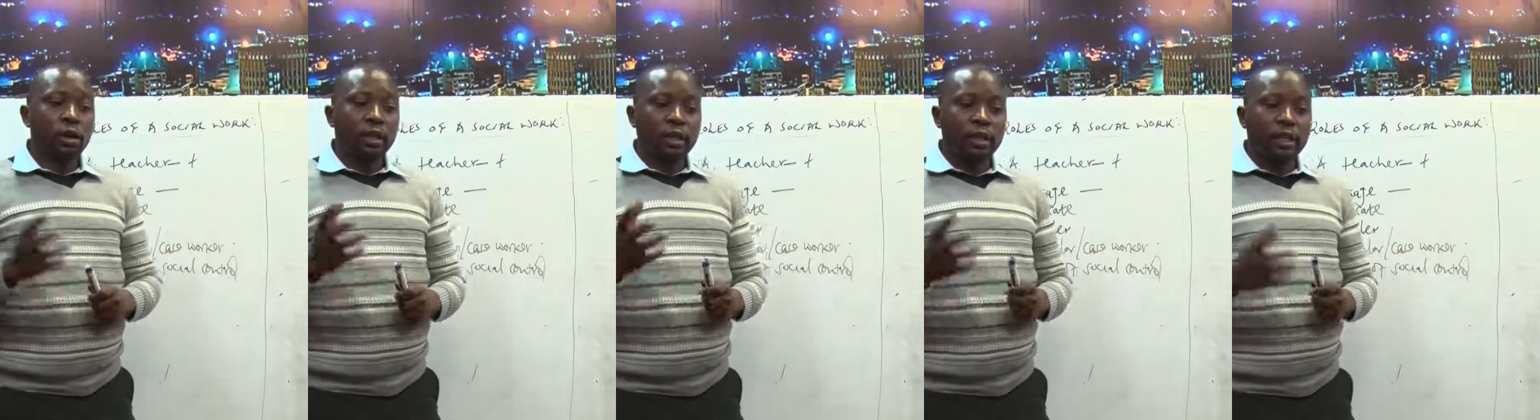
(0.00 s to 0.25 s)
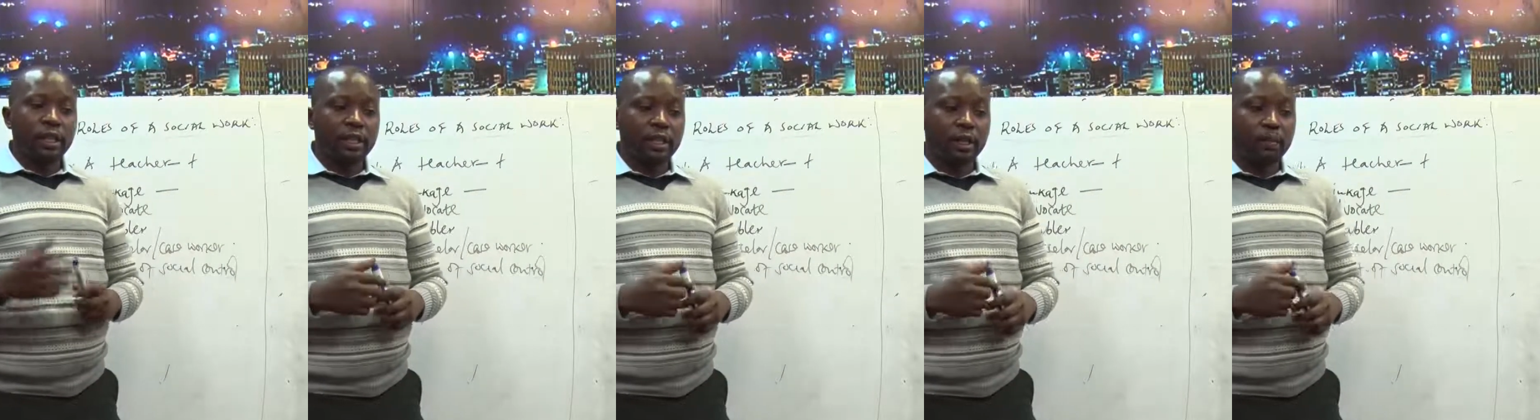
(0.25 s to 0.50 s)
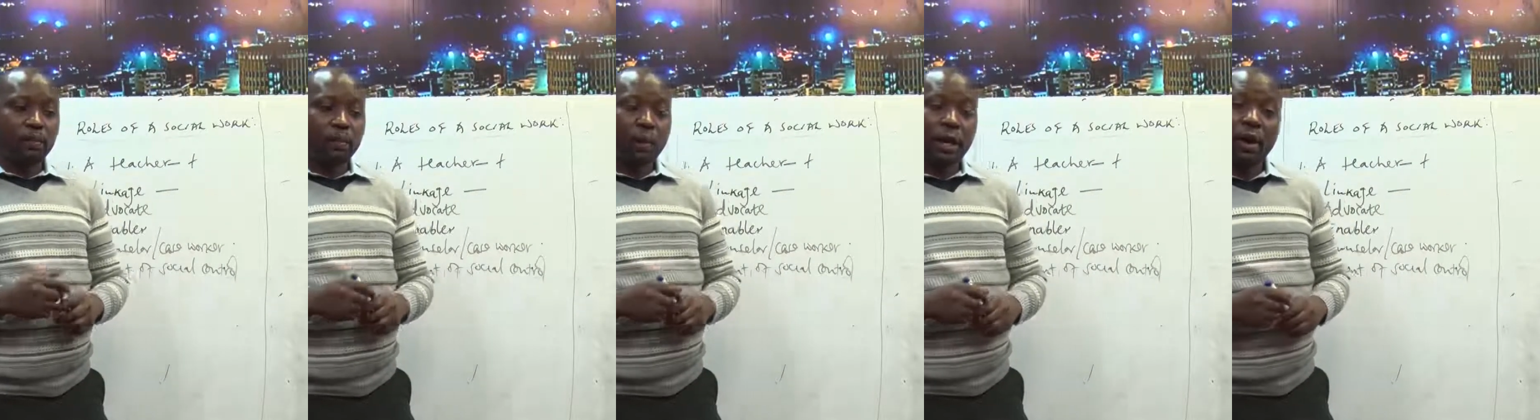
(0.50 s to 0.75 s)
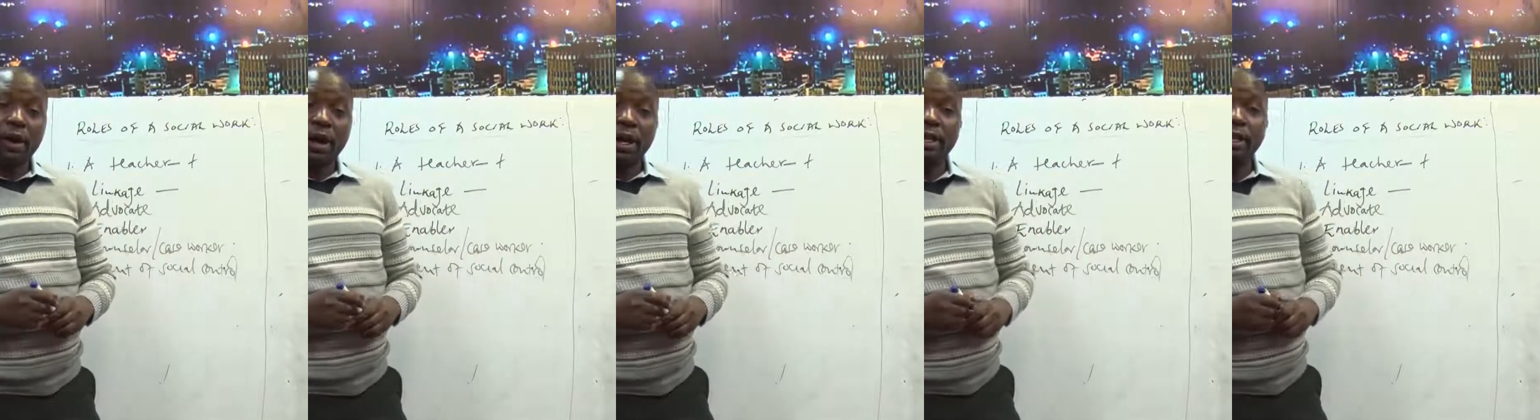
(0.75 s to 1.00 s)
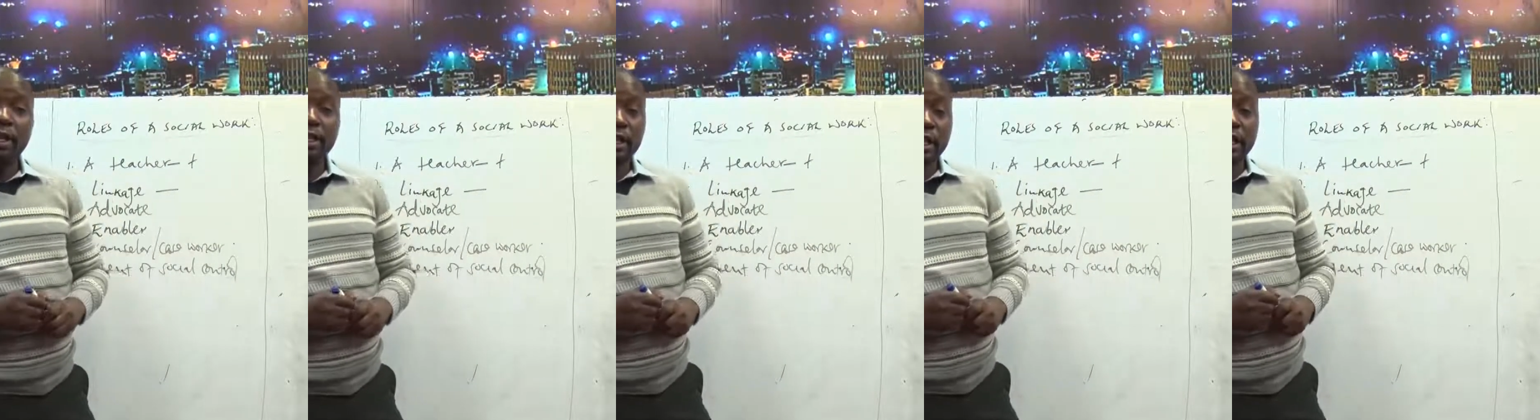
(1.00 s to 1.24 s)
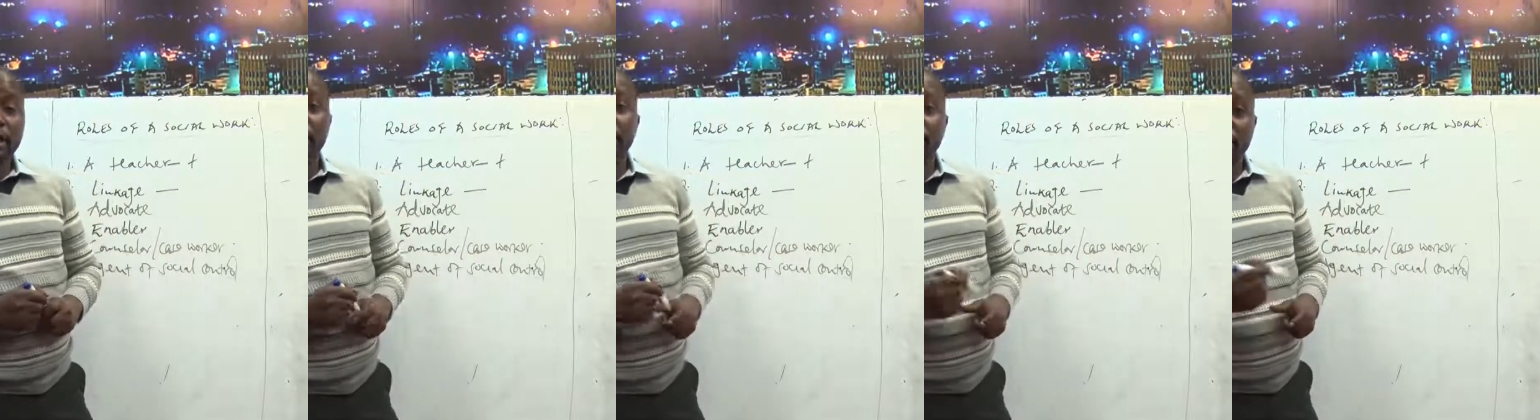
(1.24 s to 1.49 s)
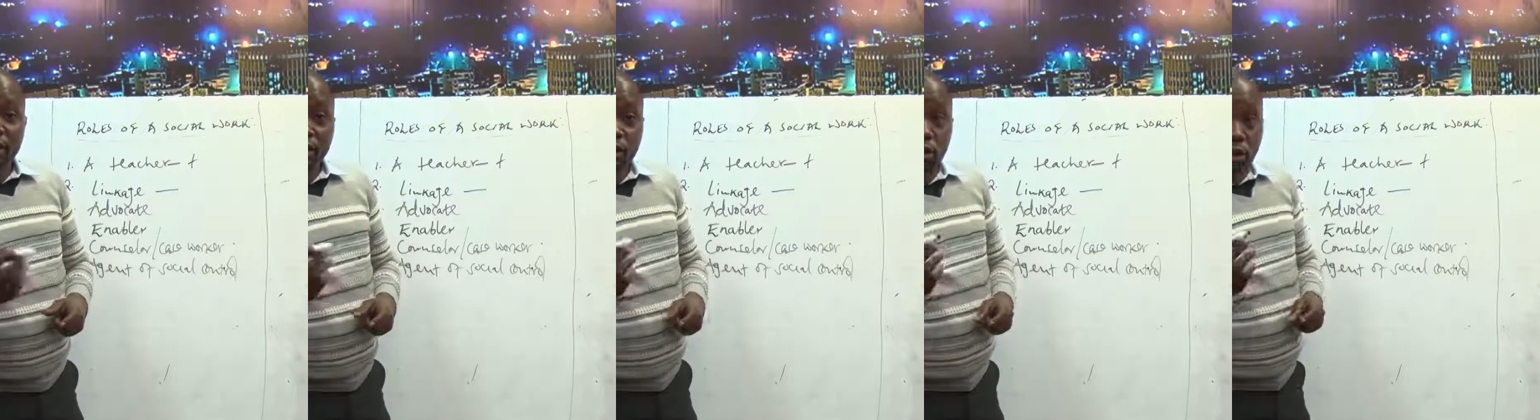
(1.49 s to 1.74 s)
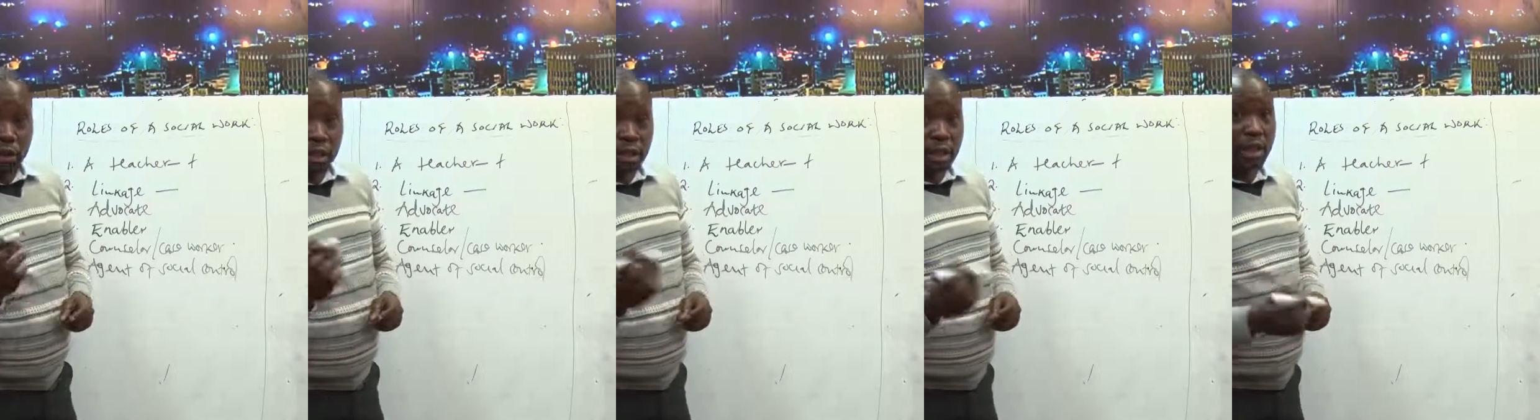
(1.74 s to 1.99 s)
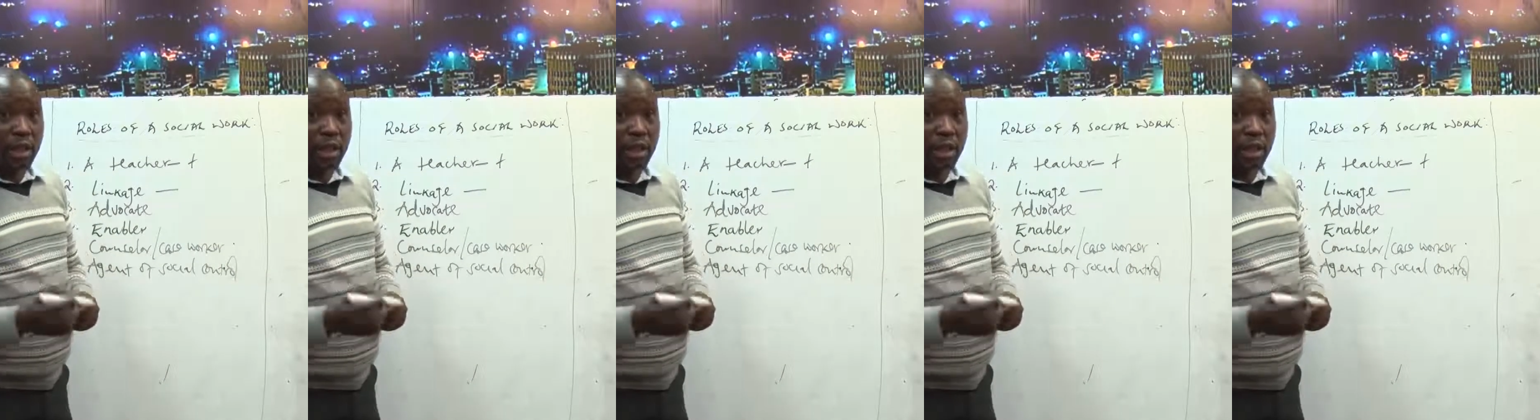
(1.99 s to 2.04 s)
disempowered individuals